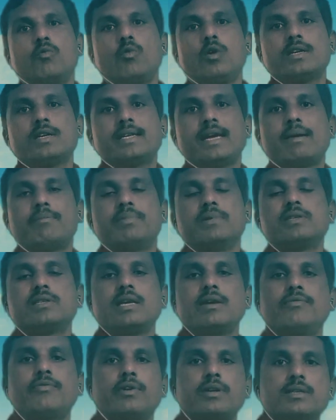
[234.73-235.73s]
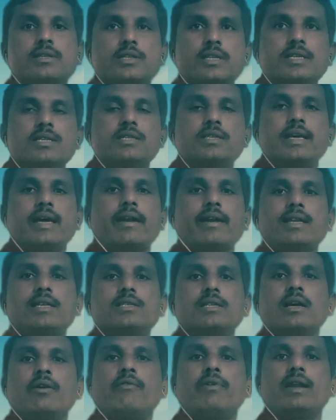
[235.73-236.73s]
What happens? Say for instance, there is
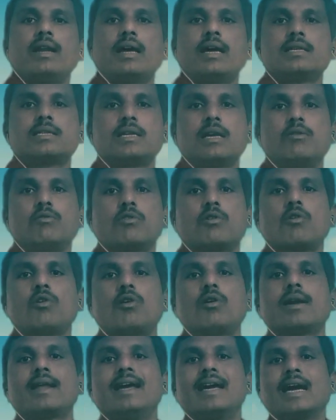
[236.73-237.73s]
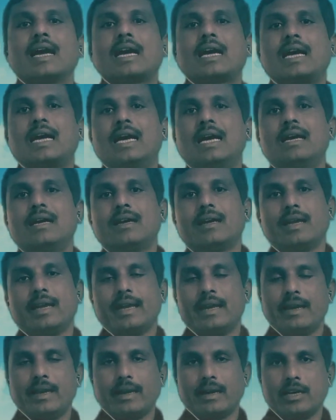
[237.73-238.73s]
a velar sound called
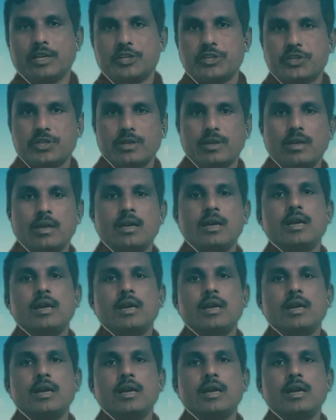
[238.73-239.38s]
k in English.